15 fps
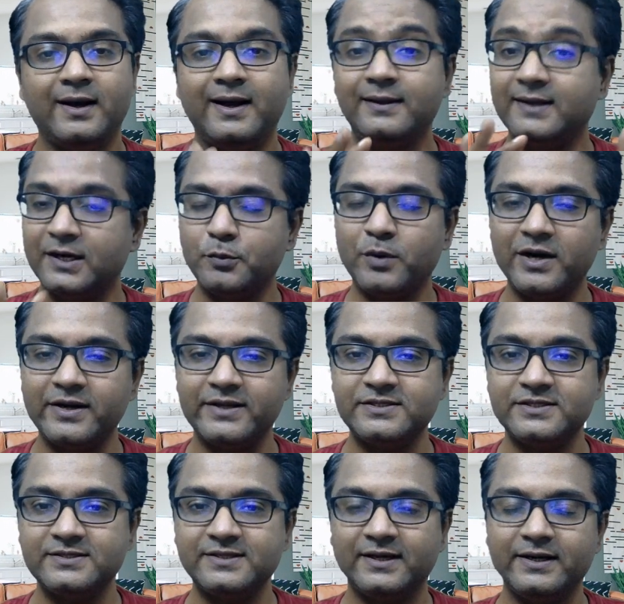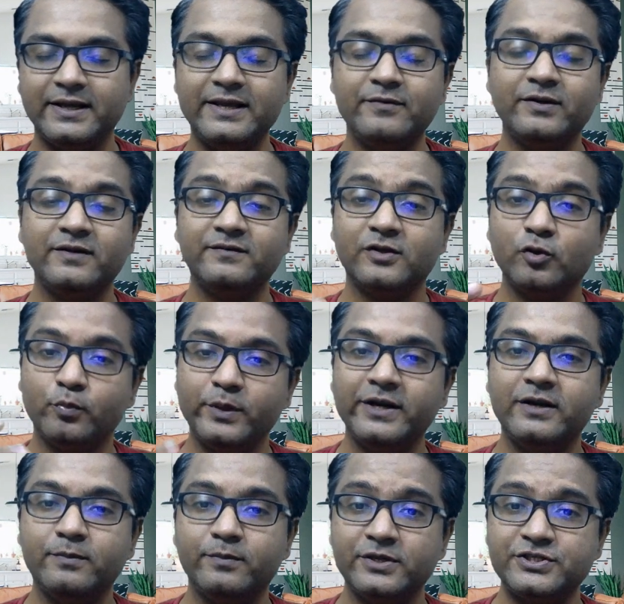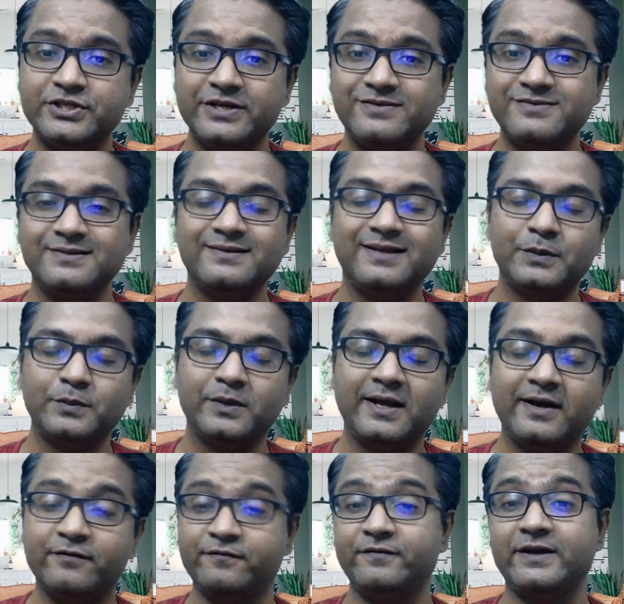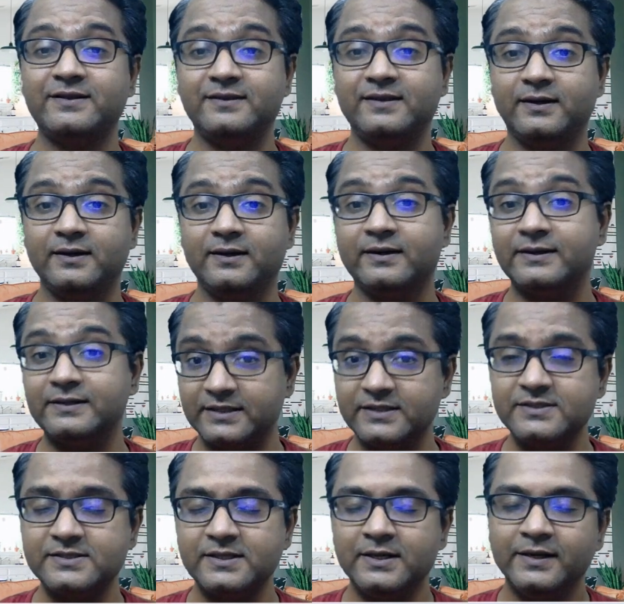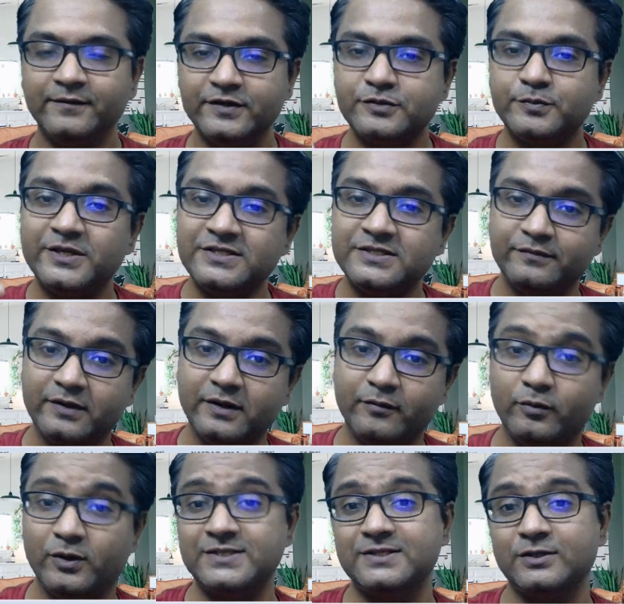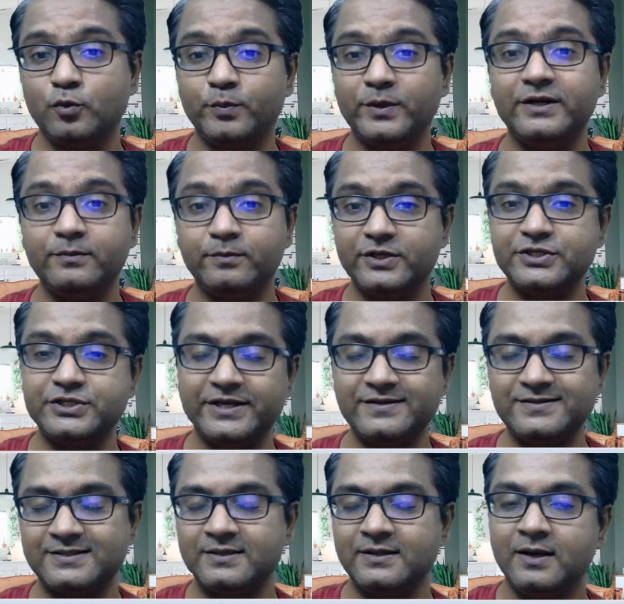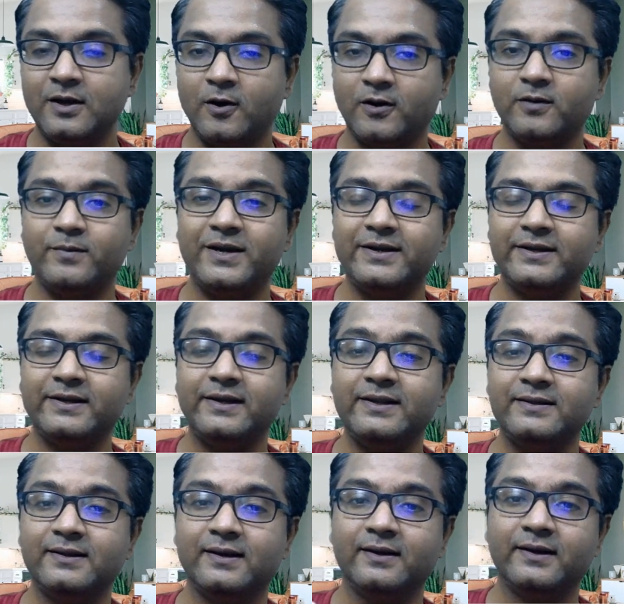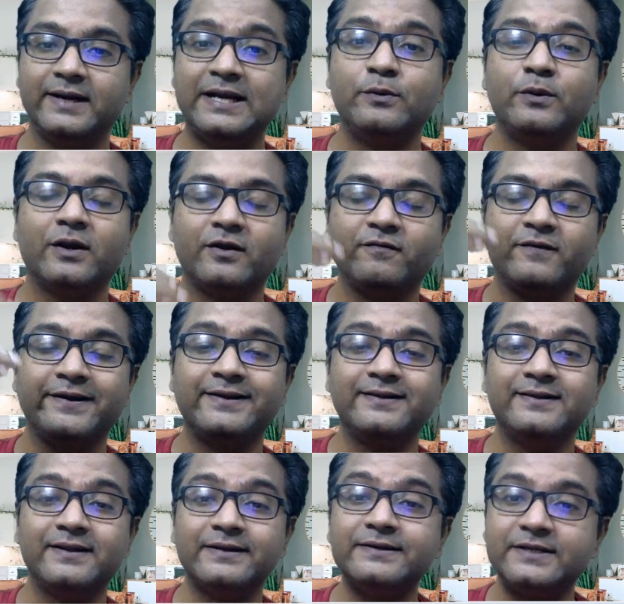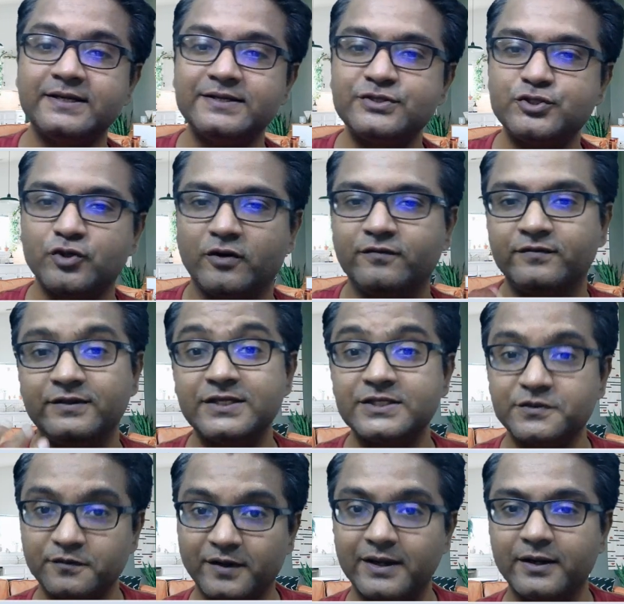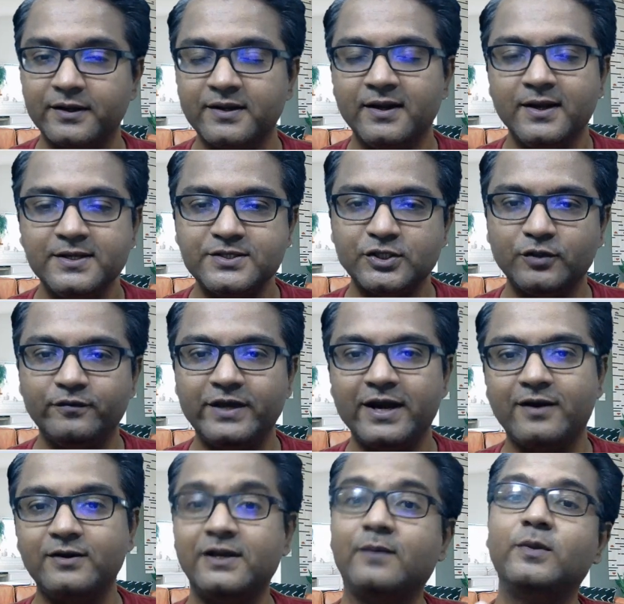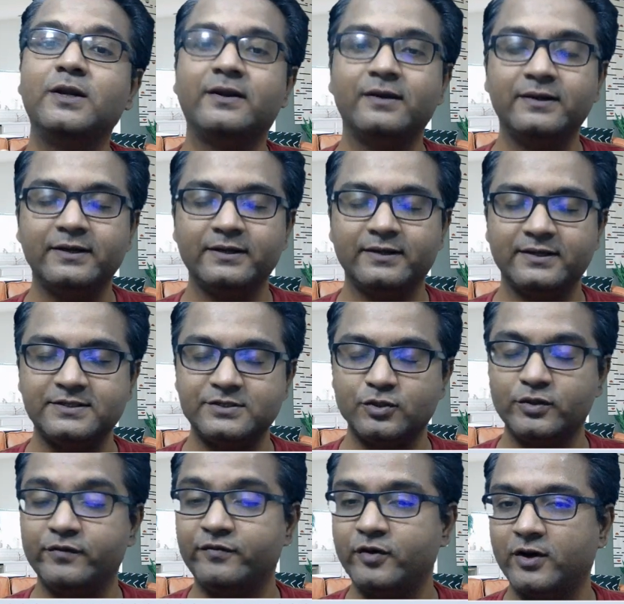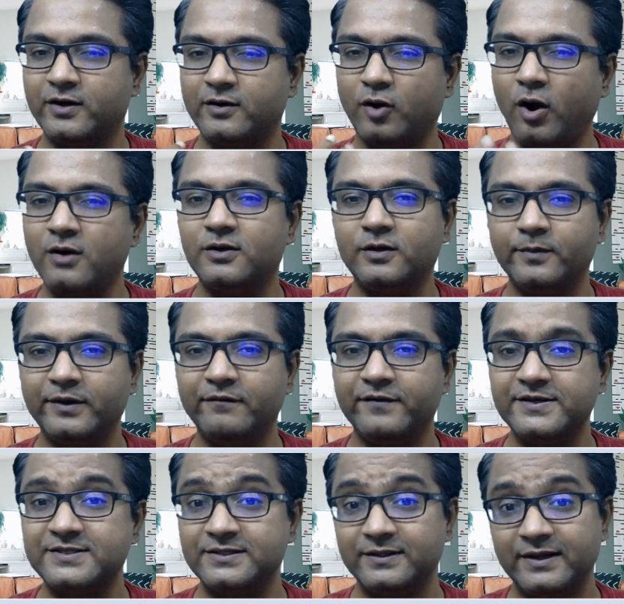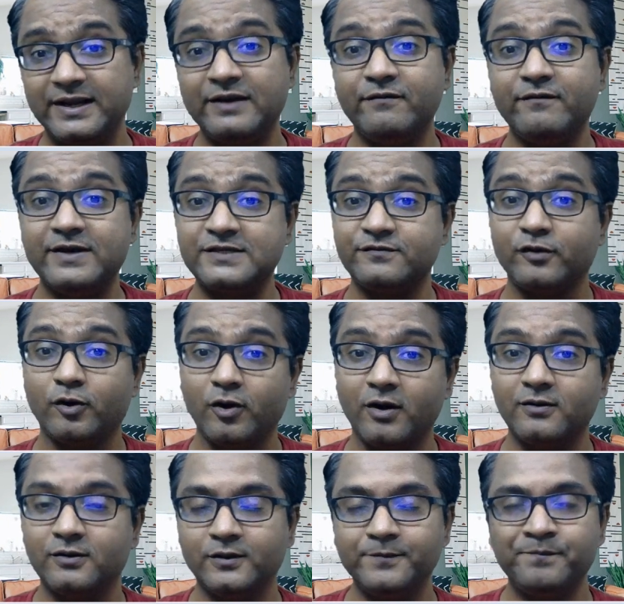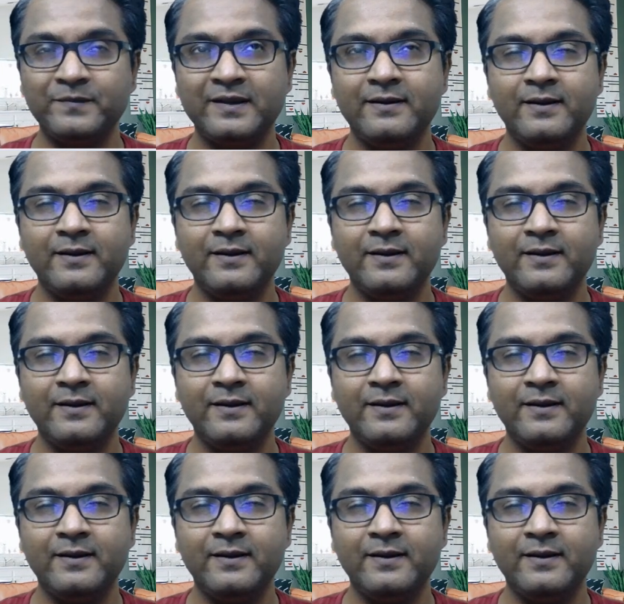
And the advantage is that even if the rupee depreciates, that will affect the returns, which means once the rupee depreciates, automatically it will reflect in the returns of this fund. So we have double returns. So if you are a long-term investor, invest for long-term.